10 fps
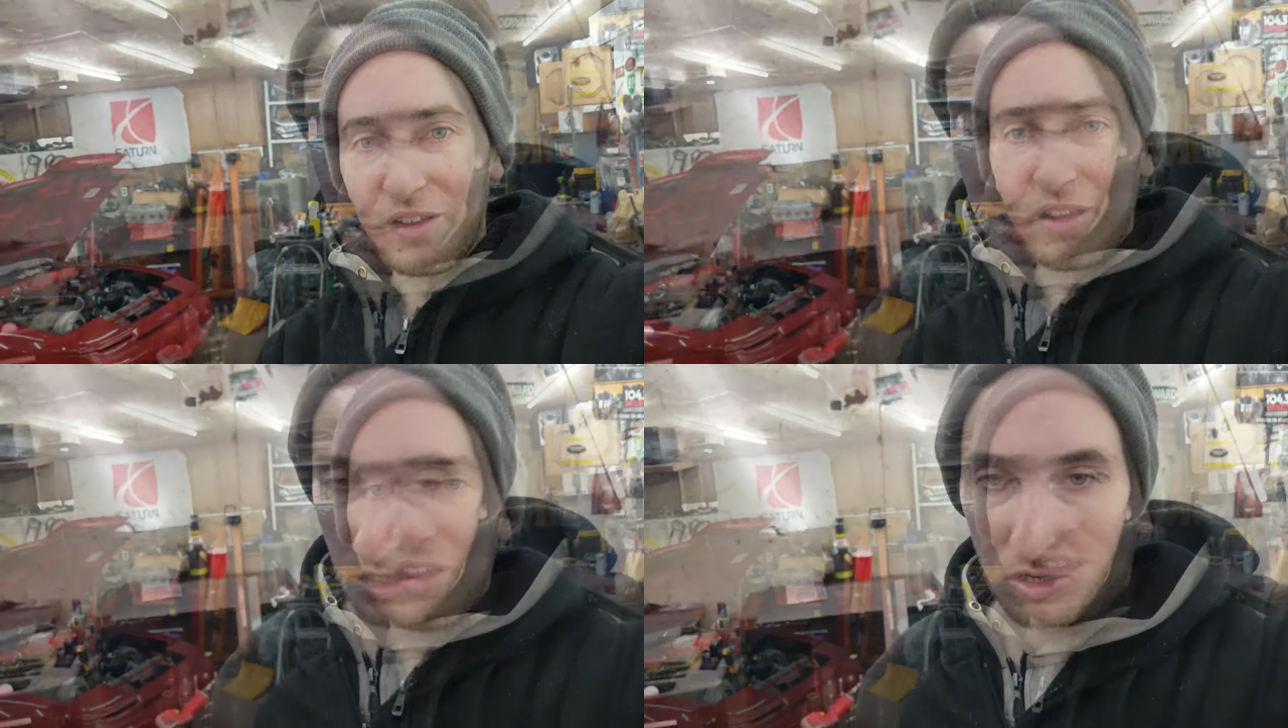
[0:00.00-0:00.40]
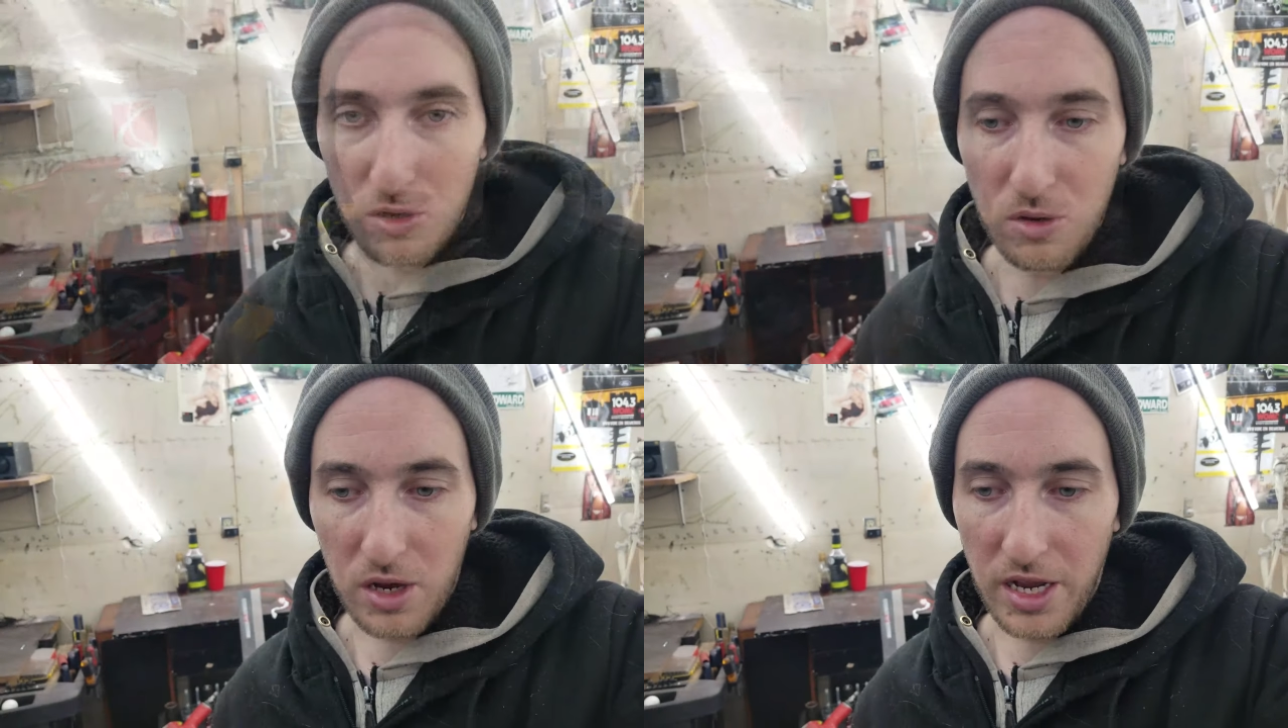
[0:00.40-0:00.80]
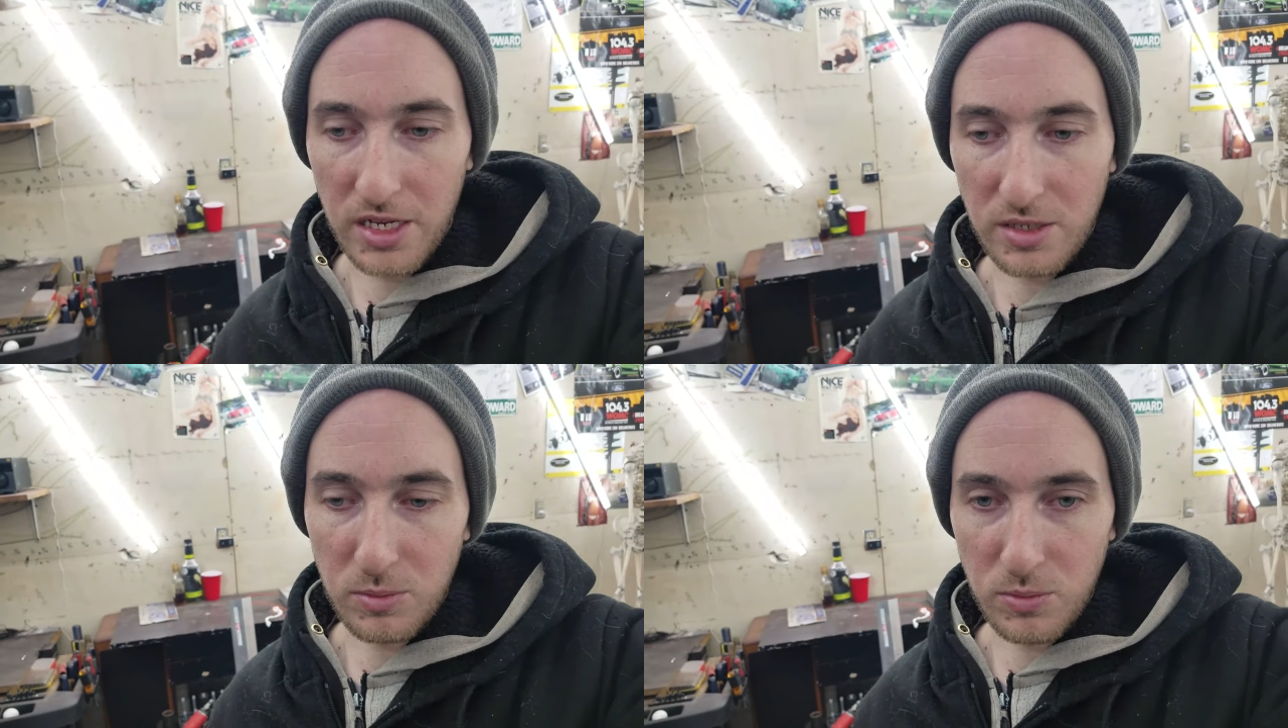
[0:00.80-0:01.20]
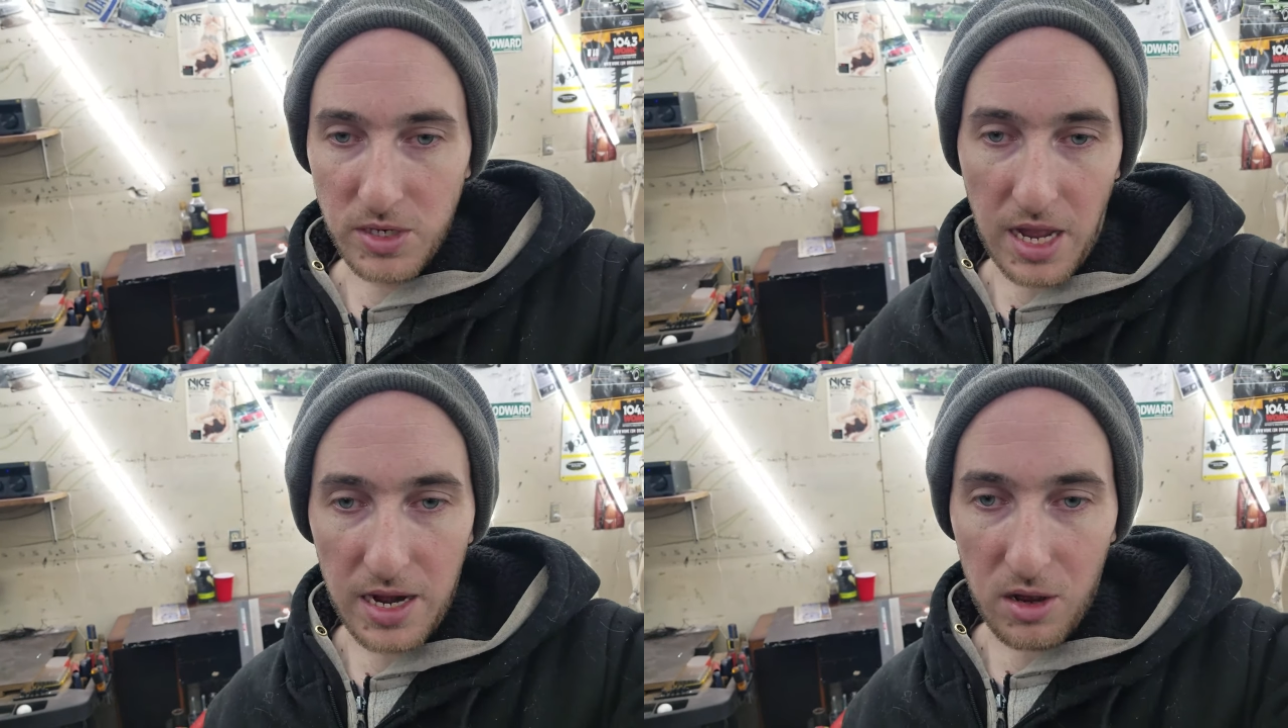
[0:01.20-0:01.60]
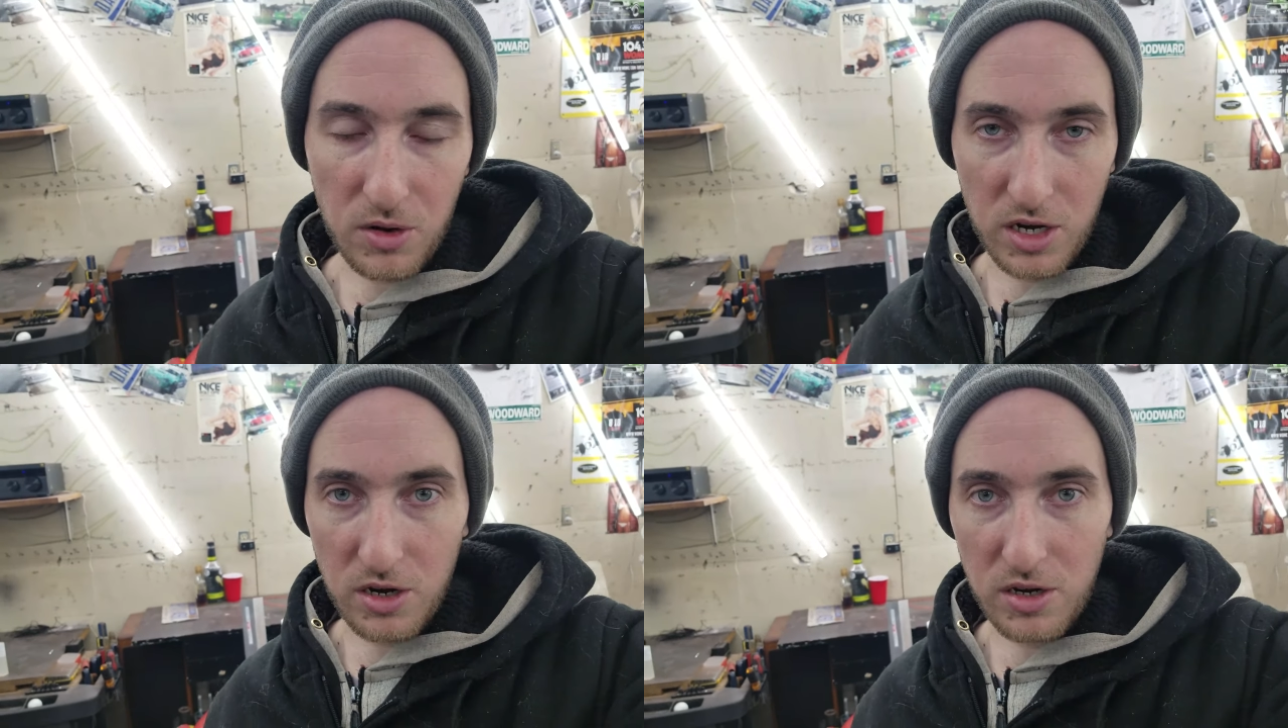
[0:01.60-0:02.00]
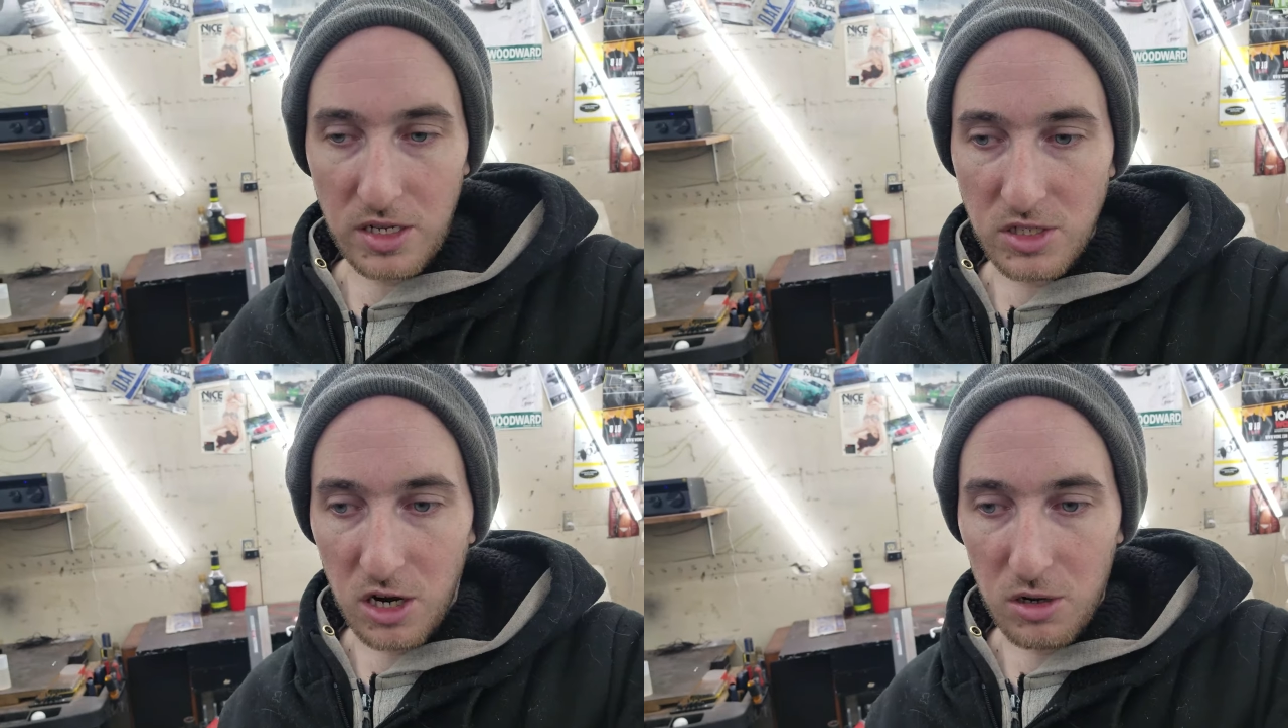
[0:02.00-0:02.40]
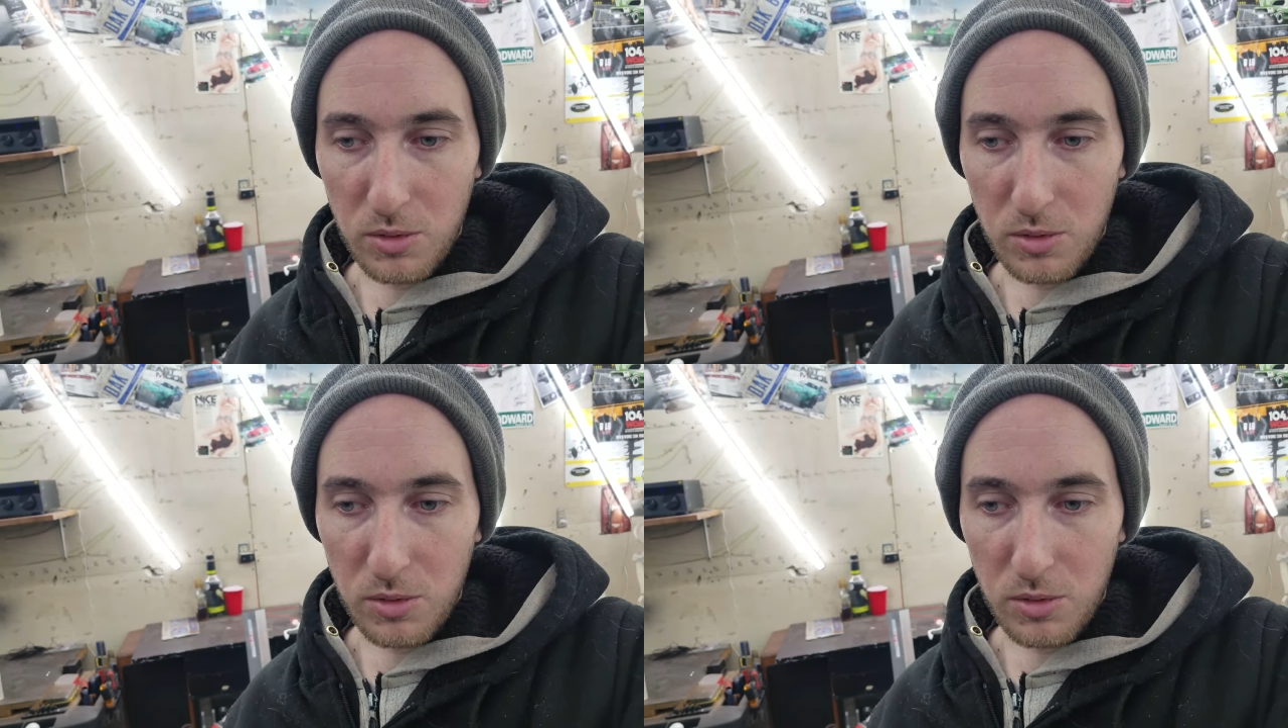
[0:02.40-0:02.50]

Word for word: So I got out here and I started